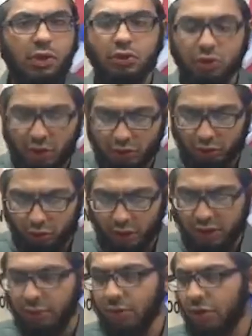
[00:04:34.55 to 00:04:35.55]
So Hazrat
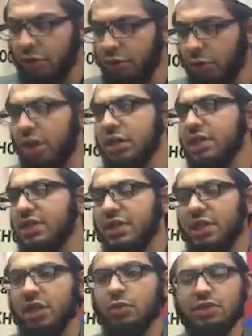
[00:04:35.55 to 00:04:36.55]
Huwaitib radiallahu anhu heard this
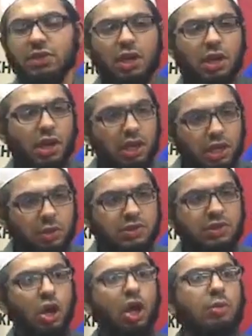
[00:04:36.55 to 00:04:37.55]
and he
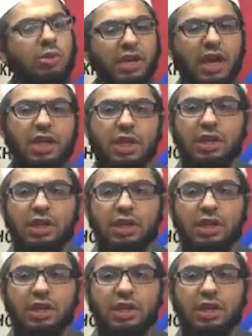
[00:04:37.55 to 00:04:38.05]
was calmed again,